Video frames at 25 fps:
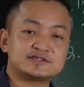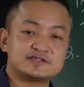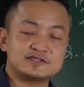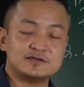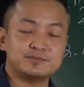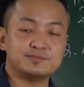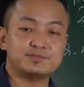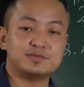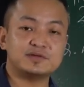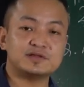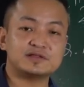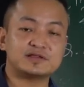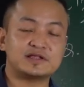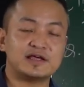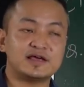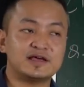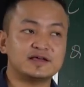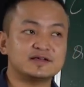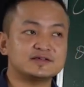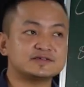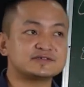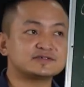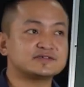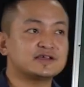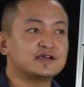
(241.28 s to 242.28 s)

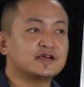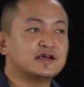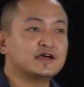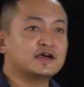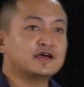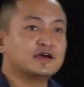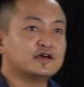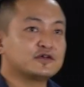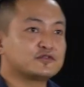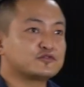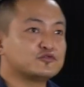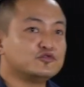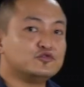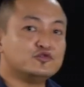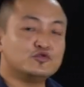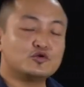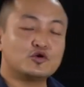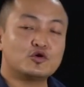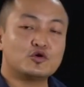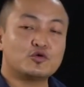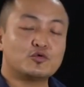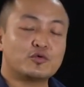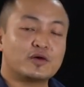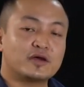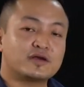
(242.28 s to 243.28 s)
to
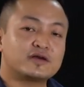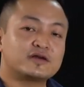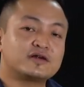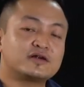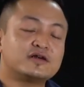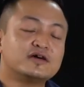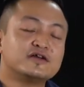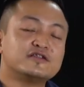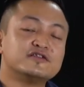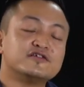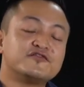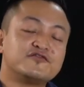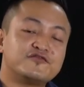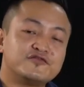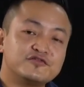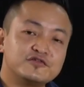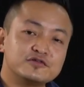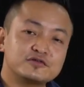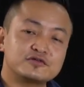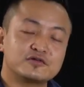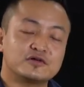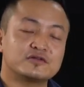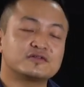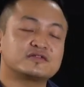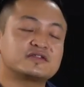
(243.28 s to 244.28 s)
know whether the
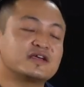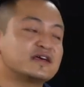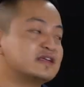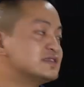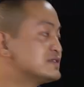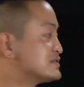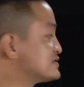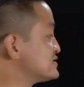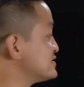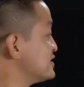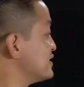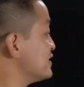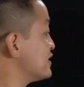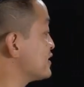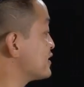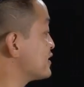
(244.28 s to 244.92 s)
food contains